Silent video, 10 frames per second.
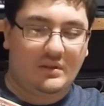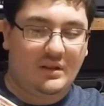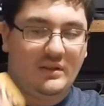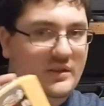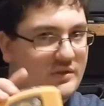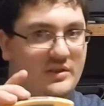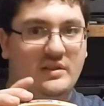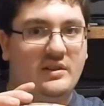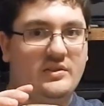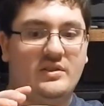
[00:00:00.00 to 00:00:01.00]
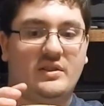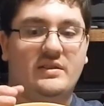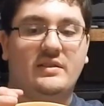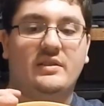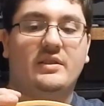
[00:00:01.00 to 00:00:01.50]
They're just
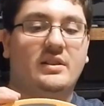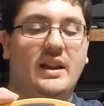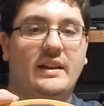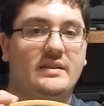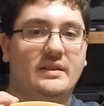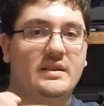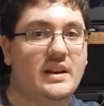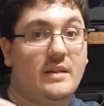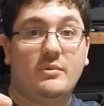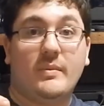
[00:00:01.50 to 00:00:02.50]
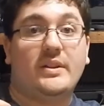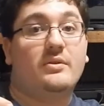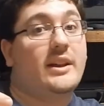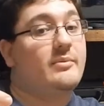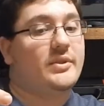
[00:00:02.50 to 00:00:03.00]
considered classics. Put my
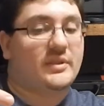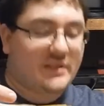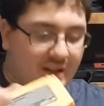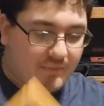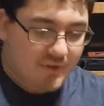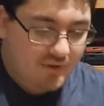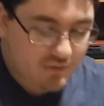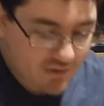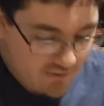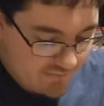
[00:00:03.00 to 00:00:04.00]
new labels on the top, too.